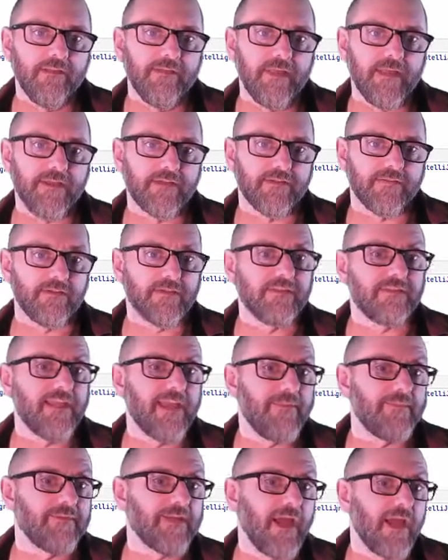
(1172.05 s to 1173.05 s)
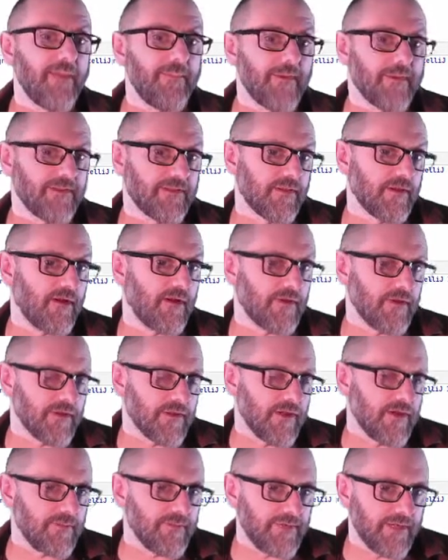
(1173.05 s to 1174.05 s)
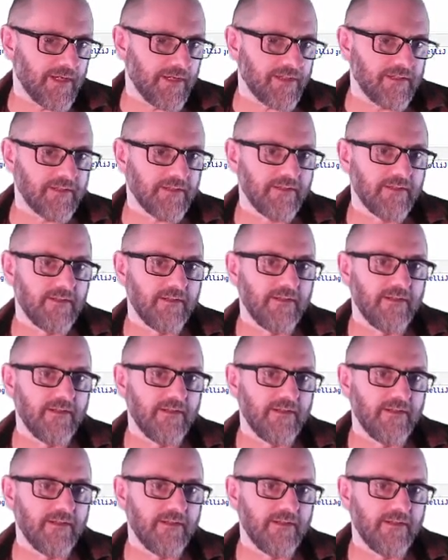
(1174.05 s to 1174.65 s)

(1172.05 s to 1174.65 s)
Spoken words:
that is of the same type as the current object.